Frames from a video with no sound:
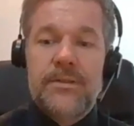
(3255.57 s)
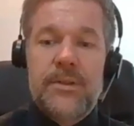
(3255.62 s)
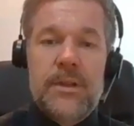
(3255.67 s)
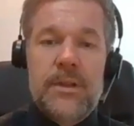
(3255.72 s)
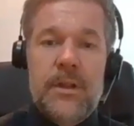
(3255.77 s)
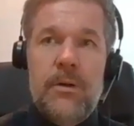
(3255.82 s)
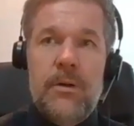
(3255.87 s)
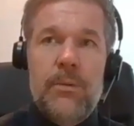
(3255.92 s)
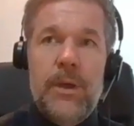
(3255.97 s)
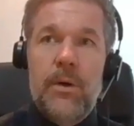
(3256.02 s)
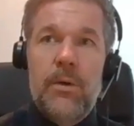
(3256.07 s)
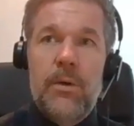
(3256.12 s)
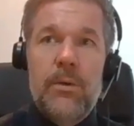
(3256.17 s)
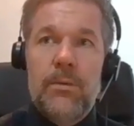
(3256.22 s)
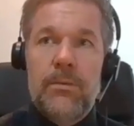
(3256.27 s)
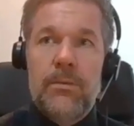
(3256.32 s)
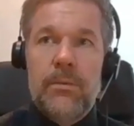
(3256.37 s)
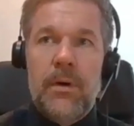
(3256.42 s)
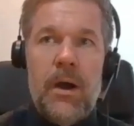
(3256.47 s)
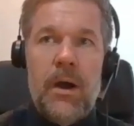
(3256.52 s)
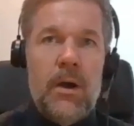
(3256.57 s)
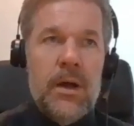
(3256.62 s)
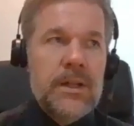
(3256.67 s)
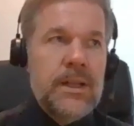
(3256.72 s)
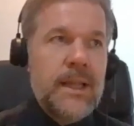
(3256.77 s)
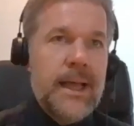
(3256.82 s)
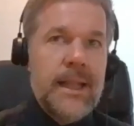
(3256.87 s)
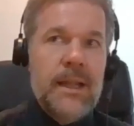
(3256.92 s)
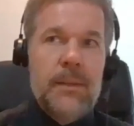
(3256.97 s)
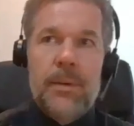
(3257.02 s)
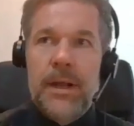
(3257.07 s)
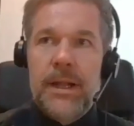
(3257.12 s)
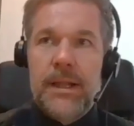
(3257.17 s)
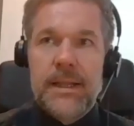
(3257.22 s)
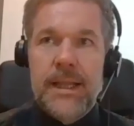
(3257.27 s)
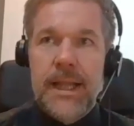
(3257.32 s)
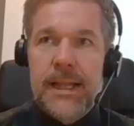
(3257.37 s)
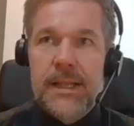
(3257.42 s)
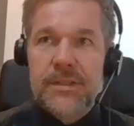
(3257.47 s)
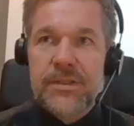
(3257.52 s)
you know, hardly anybody in
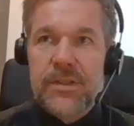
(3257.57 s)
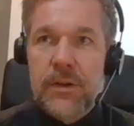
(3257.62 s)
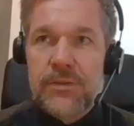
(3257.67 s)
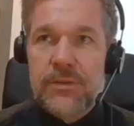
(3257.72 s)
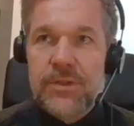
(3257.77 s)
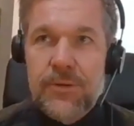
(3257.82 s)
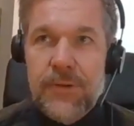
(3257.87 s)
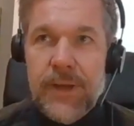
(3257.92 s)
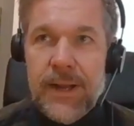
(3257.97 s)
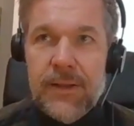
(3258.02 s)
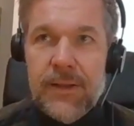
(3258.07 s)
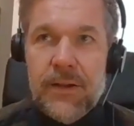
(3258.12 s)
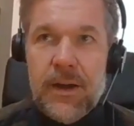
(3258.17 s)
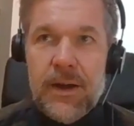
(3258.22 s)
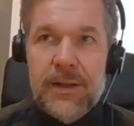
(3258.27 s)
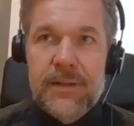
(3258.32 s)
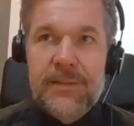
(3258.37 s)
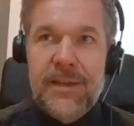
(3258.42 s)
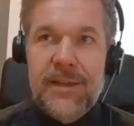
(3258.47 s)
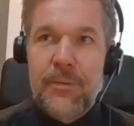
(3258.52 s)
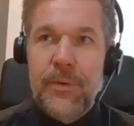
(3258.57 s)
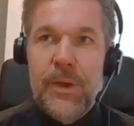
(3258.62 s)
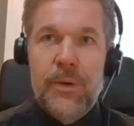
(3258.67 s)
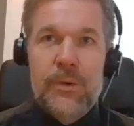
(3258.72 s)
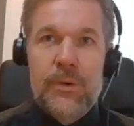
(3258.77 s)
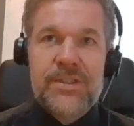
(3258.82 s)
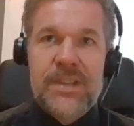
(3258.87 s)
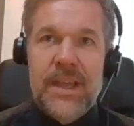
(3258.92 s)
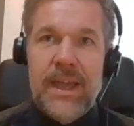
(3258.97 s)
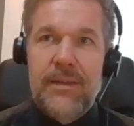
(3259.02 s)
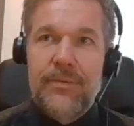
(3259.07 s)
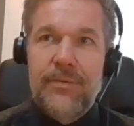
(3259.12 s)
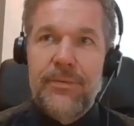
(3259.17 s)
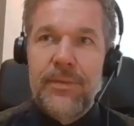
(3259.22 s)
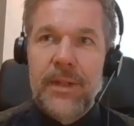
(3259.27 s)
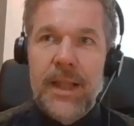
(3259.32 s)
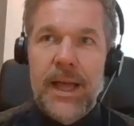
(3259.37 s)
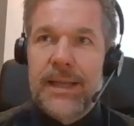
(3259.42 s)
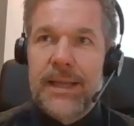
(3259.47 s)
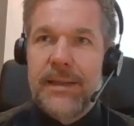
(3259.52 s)
the Netherlands owns a credit card, and we all save.
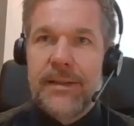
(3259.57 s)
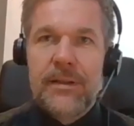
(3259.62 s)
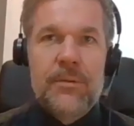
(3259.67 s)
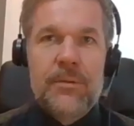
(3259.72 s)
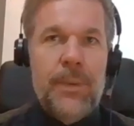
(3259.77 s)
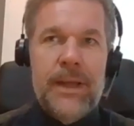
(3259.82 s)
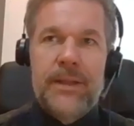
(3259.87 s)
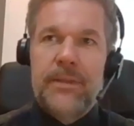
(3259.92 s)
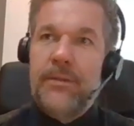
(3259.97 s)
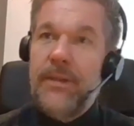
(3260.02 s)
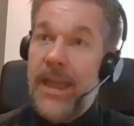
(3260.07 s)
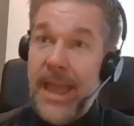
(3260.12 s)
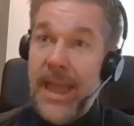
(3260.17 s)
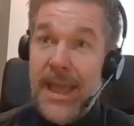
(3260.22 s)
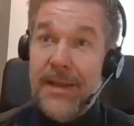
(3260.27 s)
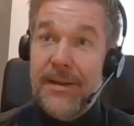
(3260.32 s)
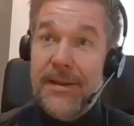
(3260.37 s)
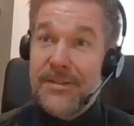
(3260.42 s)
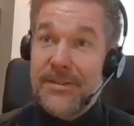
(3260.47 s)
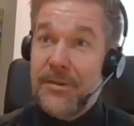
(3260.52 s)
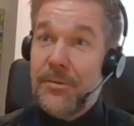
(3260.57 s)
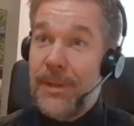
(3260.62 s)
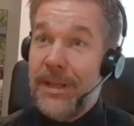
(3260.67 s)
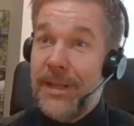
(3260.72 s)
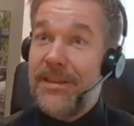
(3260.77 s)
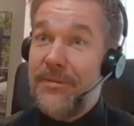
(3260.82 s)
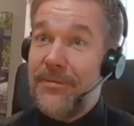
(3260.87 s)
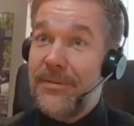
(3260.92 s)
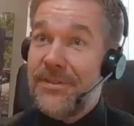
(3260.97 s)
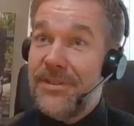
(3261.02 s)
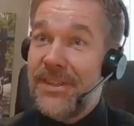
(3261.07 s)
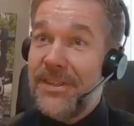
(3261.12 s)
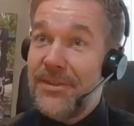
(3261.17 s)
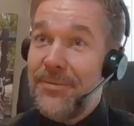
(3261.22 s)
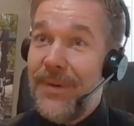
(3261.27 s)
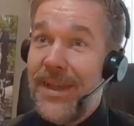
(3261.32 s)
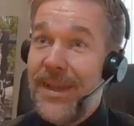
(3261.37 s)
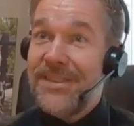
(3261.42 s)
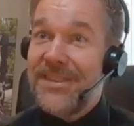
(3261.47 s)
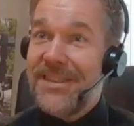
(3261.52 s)
Like, compared to here, it's a completely different
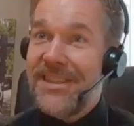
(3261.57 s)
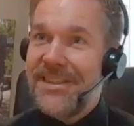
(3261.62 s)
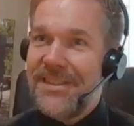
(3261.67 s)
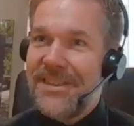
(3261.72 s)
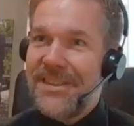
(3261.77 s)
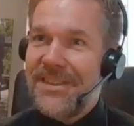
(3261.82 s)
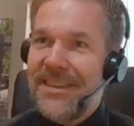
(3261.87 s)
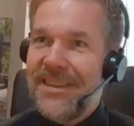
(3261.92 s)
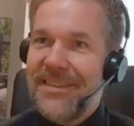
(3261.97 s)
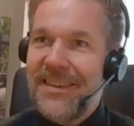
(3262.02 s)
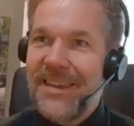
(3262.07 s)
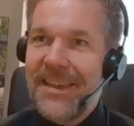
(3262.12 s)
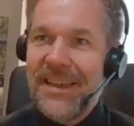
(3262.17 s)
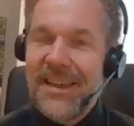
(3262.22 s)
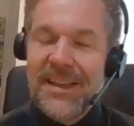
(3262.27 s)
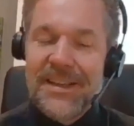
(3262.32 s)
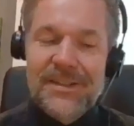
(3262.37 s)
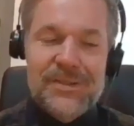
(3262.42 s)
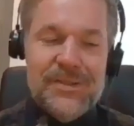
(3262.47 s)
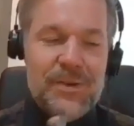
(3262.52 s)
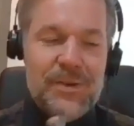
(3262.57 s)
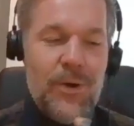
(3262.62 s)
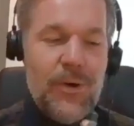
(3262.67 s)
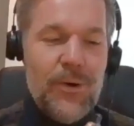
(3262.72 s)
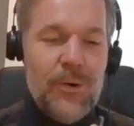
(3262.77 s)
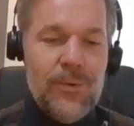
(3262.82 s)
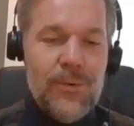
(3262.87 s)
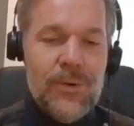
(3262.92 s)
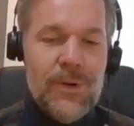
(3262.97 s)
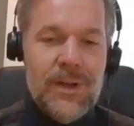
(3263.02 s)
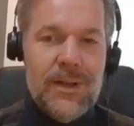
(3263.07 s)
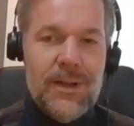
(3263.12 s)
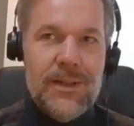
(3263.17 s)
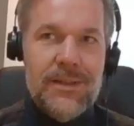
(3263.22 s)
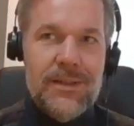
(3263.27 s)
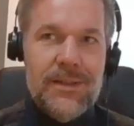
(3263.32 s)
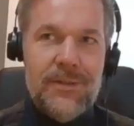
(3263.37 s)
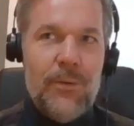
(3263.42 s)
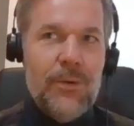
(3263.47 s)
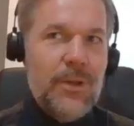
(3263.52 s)
situation, isn't it? So,
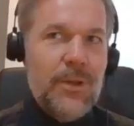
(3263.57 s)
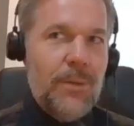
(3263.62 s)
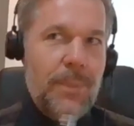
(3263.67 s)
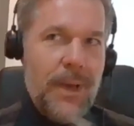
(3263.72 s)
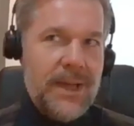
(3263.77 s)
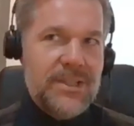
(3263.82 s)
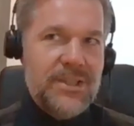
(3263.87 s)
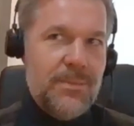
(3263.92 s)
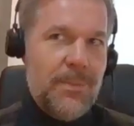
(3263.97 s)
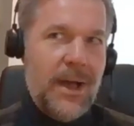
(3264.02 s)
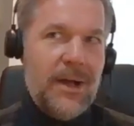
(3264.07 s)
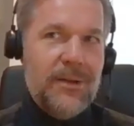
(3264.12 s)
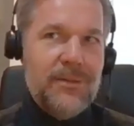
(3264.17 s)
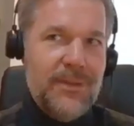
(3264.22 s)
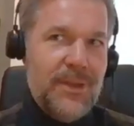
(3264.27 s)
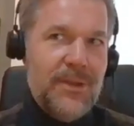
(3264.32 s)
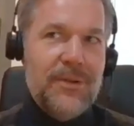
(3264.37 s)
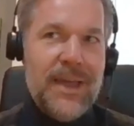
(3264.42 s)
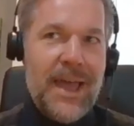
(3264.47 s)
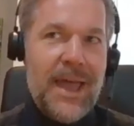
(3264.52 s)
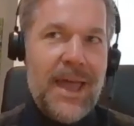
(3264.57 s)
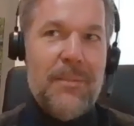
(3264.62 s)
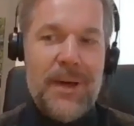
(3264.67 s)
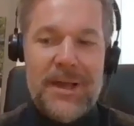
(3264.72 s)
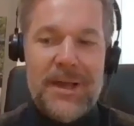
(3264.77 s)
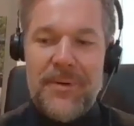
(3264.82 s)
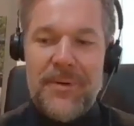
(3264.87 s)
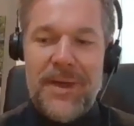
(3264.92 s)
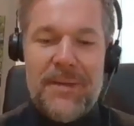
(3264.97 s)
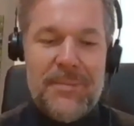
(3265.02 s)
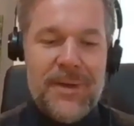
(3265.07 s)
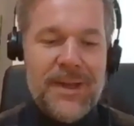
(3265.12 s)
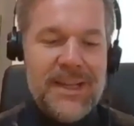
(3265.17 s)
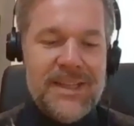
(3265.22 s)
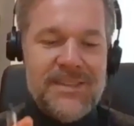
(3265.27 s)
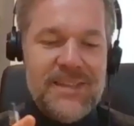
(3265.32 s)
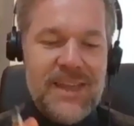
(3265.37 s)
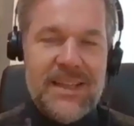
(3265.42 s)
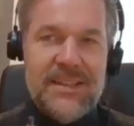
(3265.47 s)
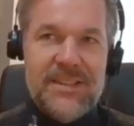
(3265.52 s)
don't want to bash about the UK, by the way, but
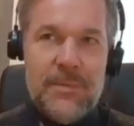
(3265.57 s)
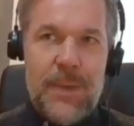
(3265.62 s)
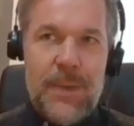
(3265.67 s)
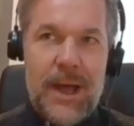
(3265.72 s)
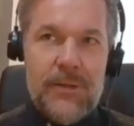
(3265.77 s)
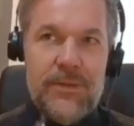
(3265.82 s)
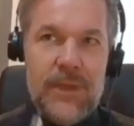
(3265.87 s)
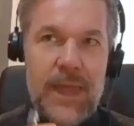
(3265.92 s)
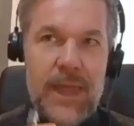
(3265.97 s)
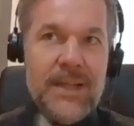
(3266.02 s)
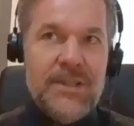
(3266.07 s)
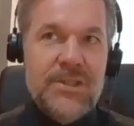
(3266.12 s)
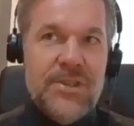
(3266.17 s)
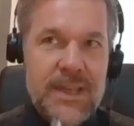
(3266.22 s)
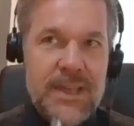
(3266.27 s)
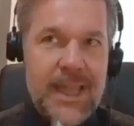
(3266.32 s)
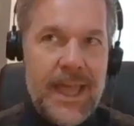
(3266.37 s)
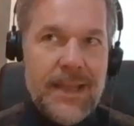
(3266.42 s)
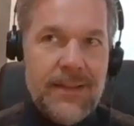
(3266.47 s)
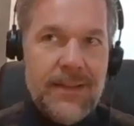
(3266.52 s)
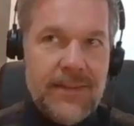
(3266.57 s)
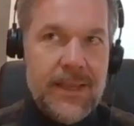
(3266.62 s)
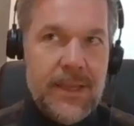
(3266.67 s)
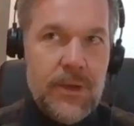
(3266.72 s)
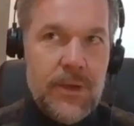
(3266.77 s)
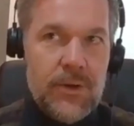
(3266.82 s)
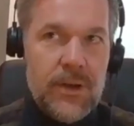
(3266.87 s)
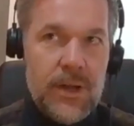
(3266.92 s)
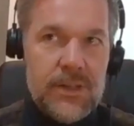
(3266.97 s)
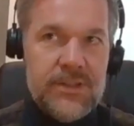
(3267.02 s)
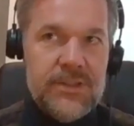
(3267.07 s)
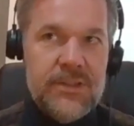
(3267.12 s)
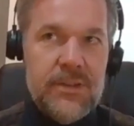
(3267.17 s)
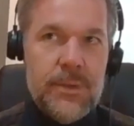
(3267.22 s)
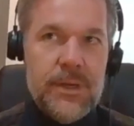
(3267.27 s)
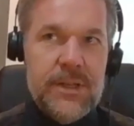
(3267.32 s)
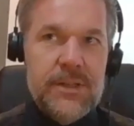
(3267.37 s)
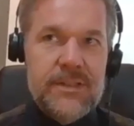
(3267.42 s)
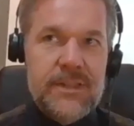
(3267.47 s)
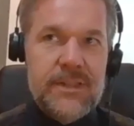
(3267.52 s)
it's about educating your
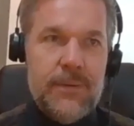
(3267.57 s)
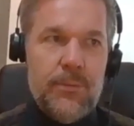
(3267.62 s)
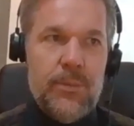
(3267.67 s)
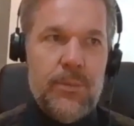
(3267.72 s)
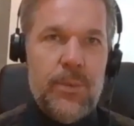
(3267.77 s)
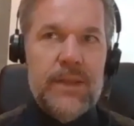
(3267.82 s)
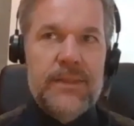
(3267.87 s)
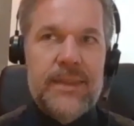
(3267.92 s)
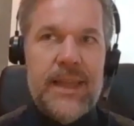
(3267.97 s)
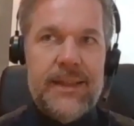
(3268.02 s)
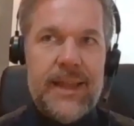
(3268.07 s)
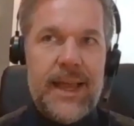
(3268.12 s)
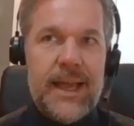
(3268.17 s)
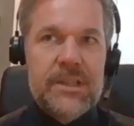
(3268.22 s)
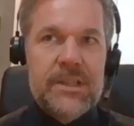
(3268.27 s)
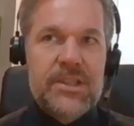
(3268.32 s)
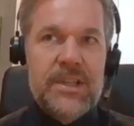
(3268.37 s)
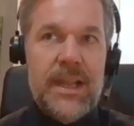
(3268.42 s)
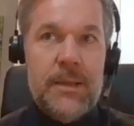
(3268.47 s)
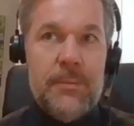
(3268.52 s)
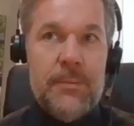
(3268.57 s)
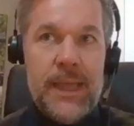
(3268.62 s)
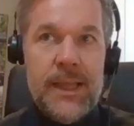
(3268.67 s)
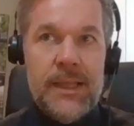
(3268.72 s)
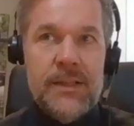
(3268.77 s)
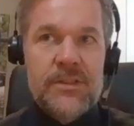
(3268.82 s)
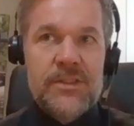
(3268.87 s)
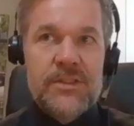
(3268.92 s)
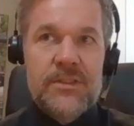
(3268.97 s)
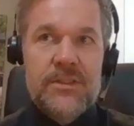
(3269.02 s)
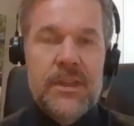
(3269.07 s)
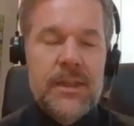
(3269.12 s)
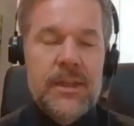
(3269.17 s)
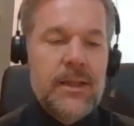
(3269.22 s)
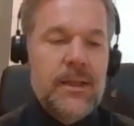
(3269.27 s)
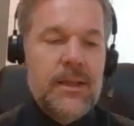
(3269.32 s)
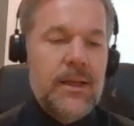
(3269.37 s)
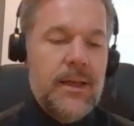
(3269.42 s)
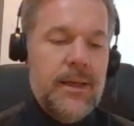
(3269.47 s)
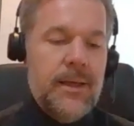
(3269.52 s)
customers what that actually means.
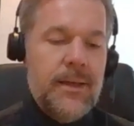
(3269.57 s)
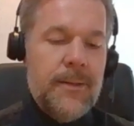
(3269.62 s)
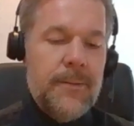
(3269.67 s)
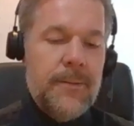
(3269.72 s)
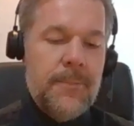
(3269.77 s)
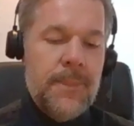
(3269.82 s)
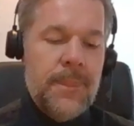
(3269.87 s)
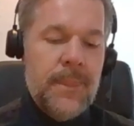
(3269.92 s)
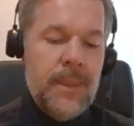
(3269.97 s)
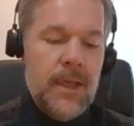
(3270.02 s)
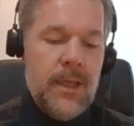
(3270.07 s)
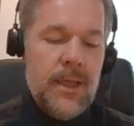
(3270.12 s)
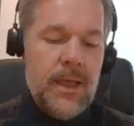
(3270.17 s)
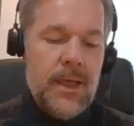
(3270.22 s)
Some